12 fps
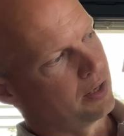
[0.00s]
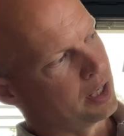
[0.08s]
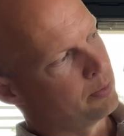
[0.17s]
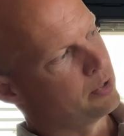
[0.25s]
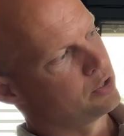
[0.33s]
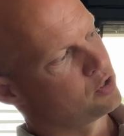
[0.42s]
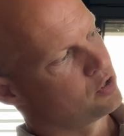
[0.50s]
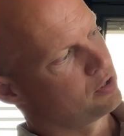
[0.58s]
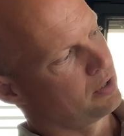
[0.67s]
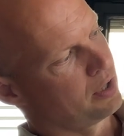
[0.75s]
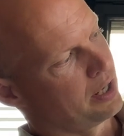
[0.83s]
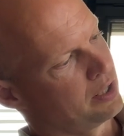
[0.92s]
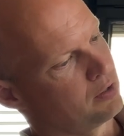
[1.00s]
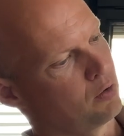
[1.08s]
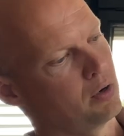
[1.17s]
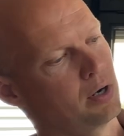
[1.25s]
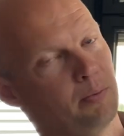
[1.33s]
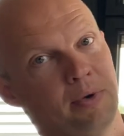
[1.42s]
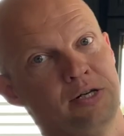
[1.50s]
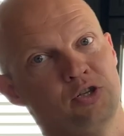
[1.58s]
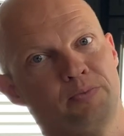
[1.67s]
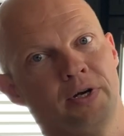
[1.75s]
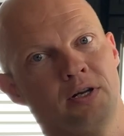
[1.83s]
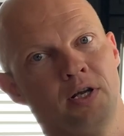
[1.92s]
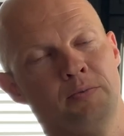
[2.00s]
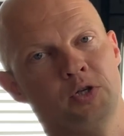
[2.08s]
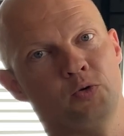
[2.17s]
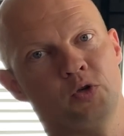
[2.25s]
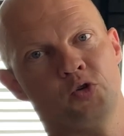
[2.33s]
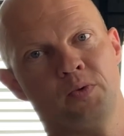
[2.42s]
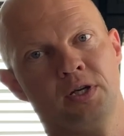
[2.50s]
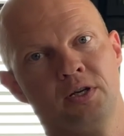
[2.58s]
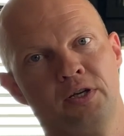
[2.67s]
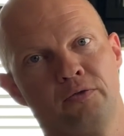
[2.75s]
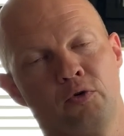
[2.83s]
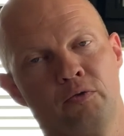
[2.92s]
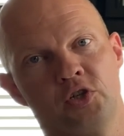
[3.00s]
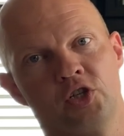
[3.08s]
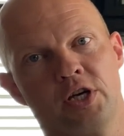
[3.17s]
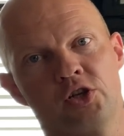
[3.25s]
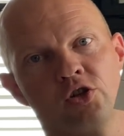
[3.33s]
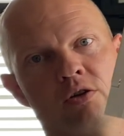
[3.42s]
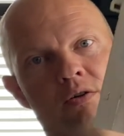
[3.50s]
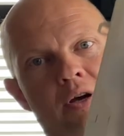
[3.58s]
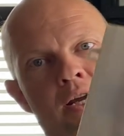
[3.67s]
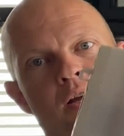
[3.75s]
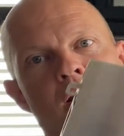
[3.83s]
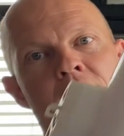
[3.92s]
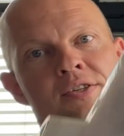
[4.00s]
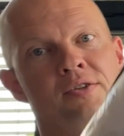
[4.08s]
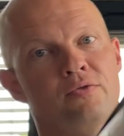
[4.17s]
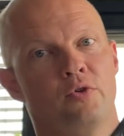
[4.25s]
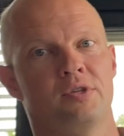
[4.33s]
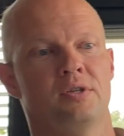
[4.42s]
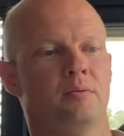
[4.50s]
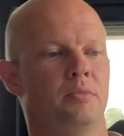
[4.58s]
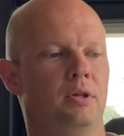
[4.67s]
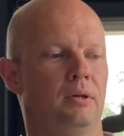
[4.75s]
image and our multispectral image which we need for vegetation analysis, for example.